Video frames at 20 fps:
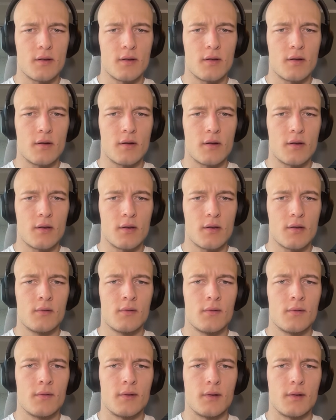eyelid
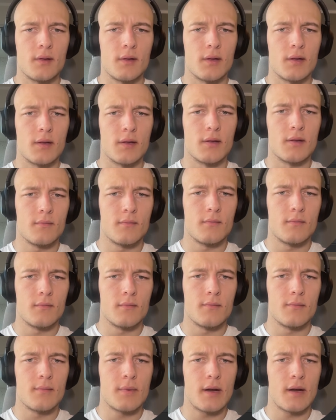
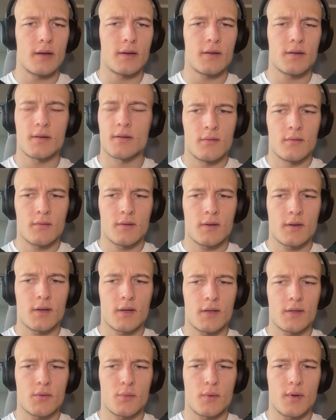matte. Okay,
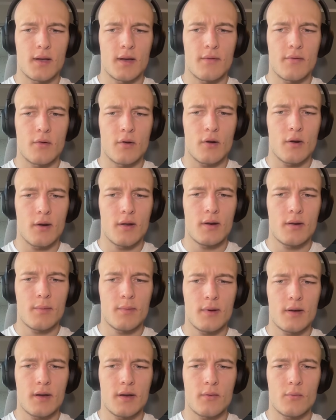so we have our eyelid
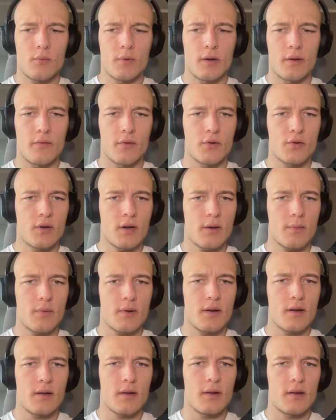matte, we have our track
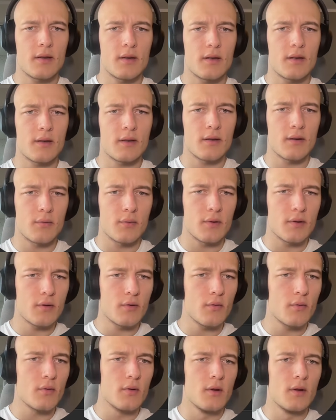matte, and there we
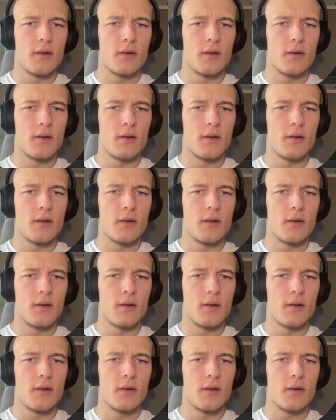go.